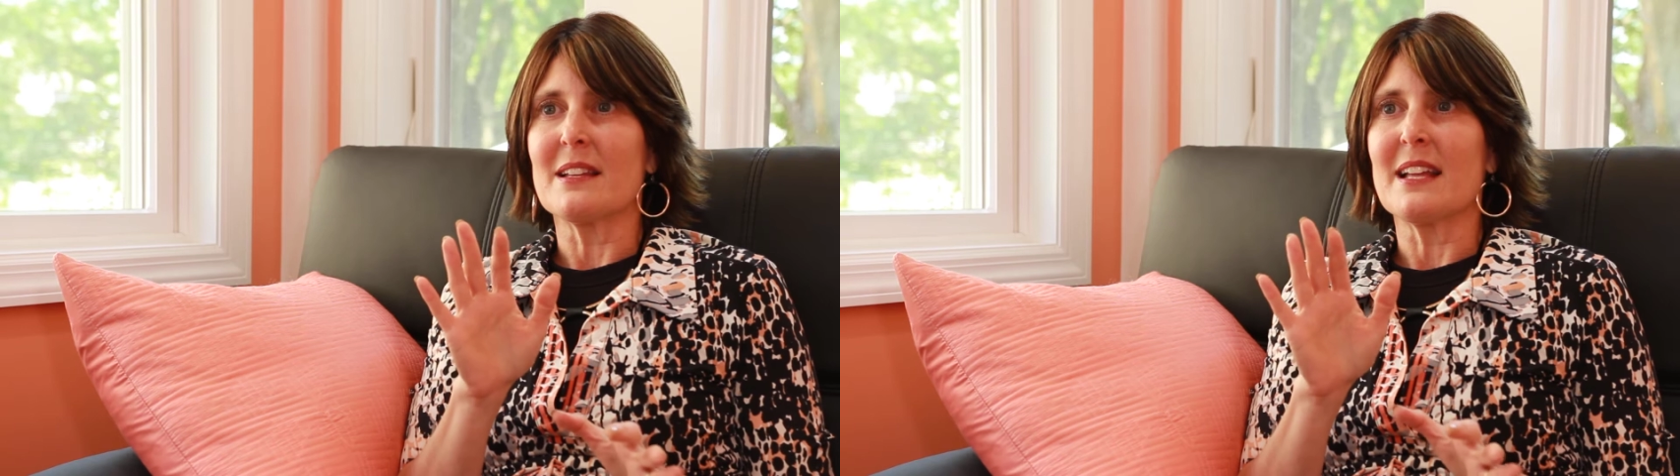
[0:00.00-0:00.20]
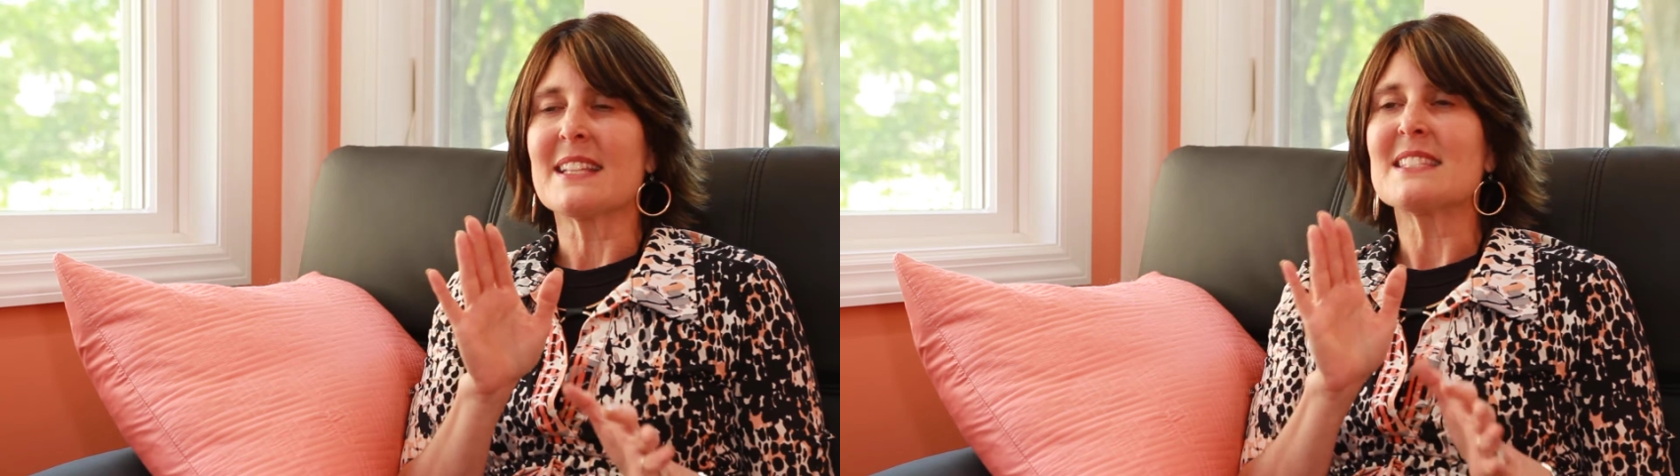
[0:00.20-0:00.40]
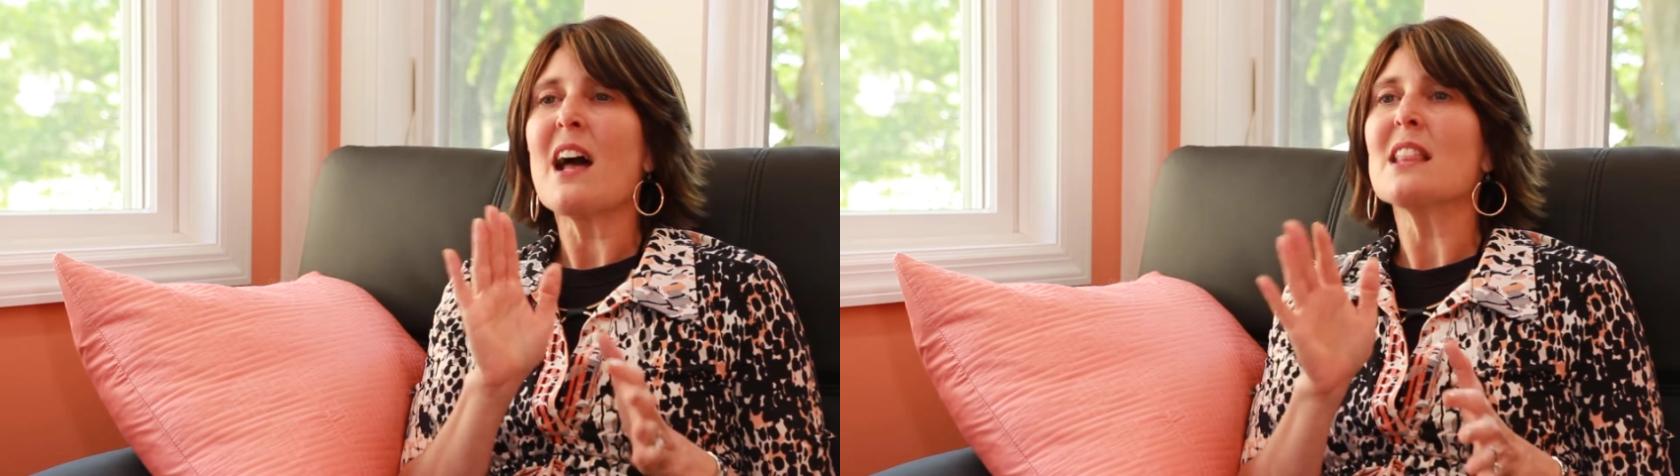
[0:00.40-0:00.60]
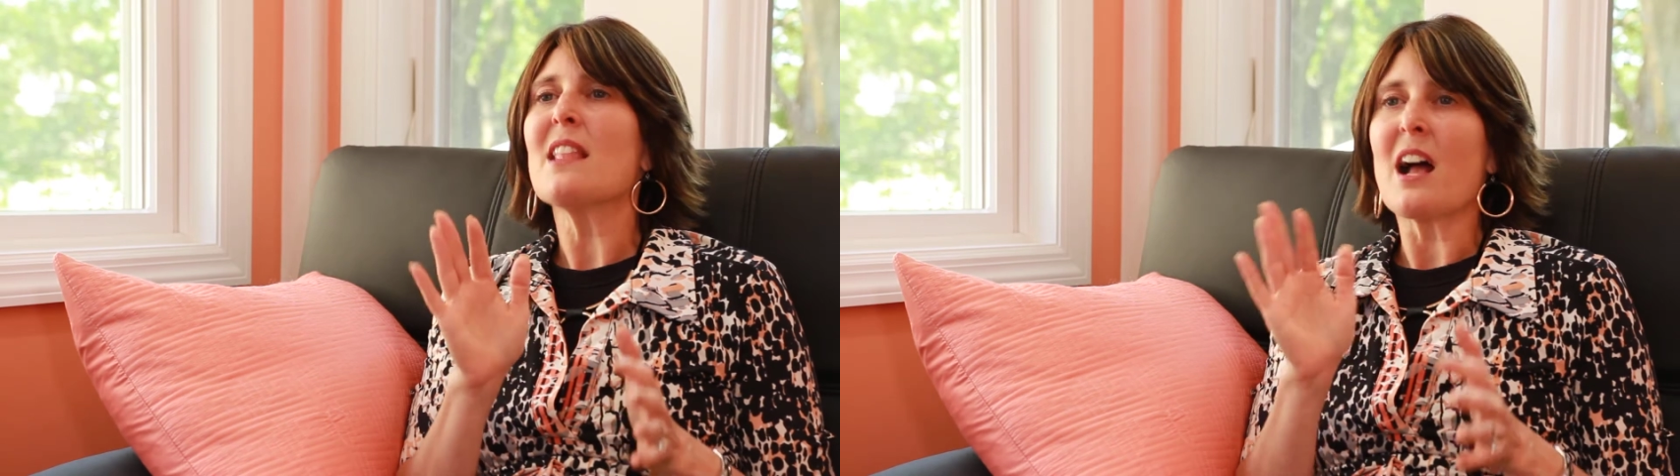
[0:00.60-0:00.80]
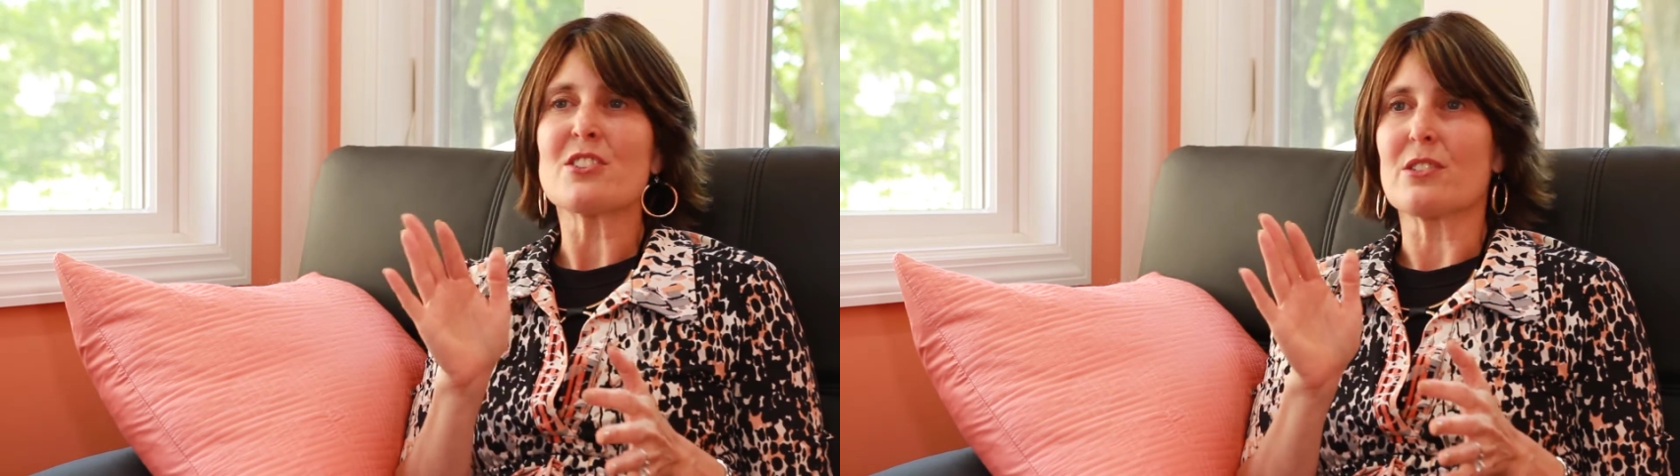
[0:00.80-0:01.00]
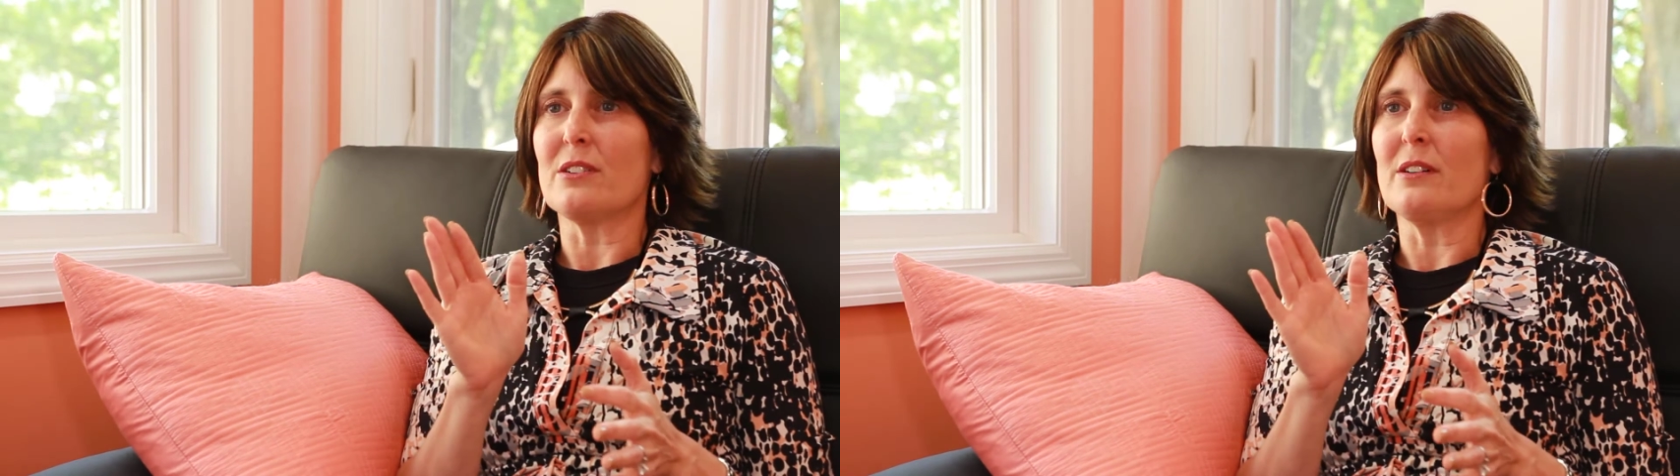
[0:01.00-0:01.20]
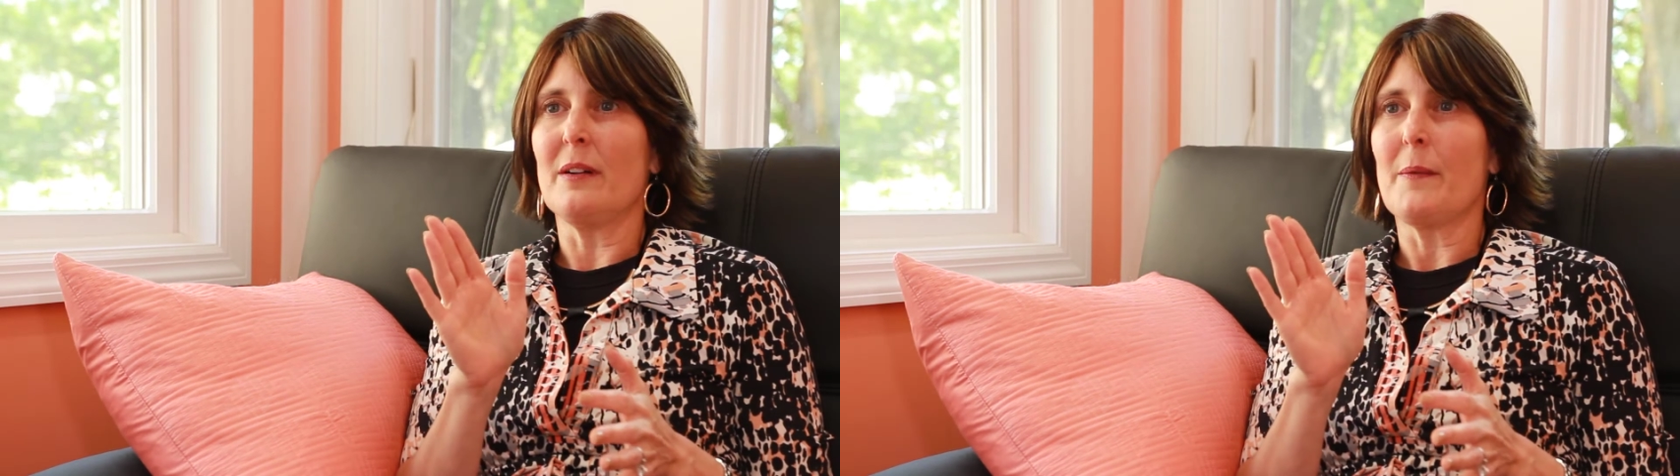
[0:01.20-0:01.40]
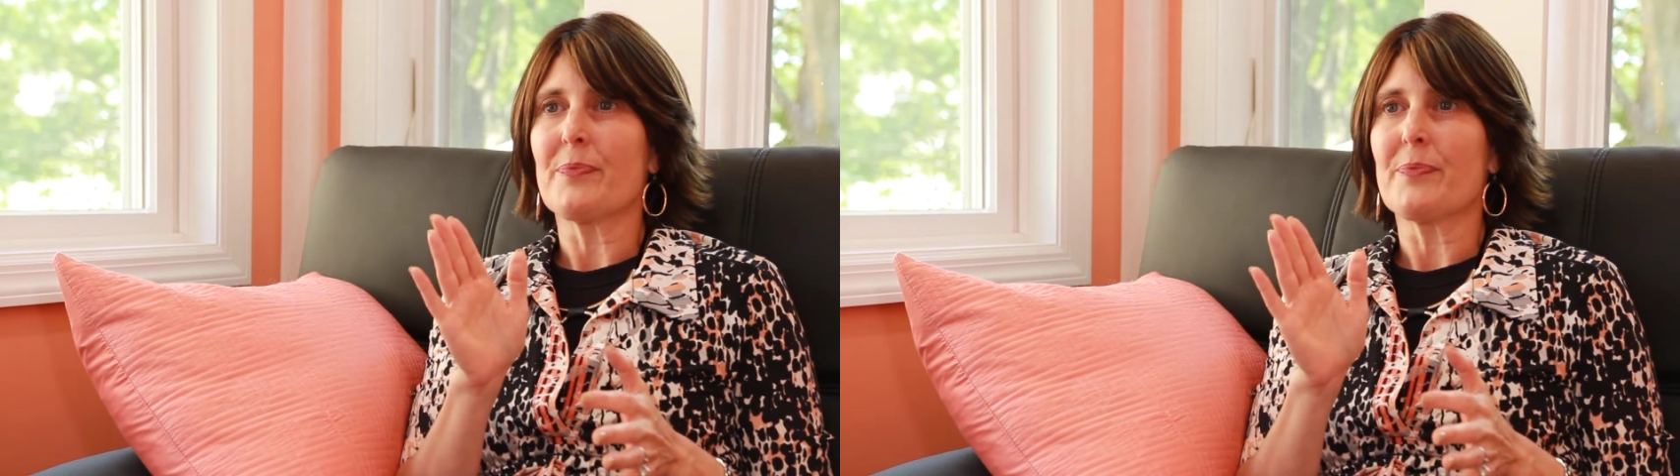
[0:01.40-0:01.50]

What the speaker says: it's not logical.